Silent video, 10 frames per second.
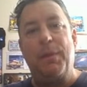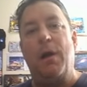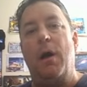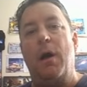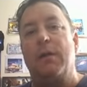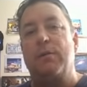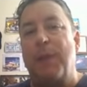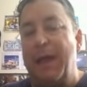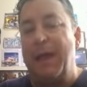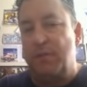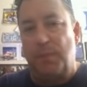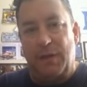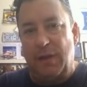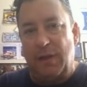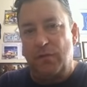beyond my
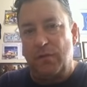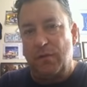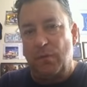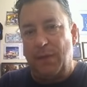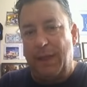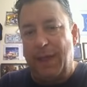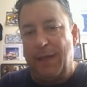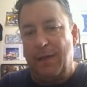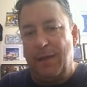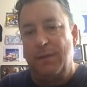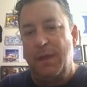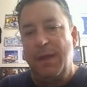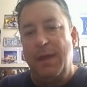expectations. It really has.